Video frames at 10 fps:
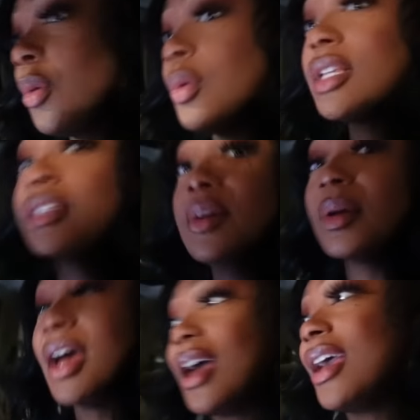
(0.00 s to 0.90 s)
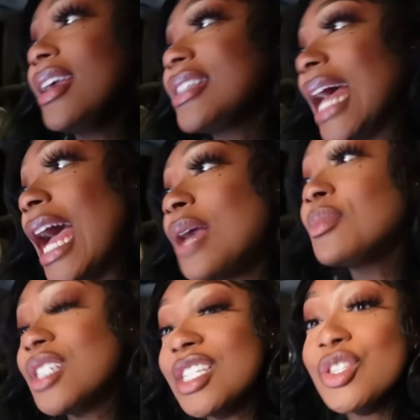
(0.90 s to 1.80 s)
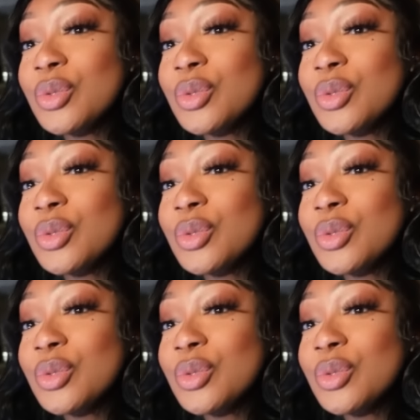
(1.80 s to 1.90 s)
what's up guys i'm just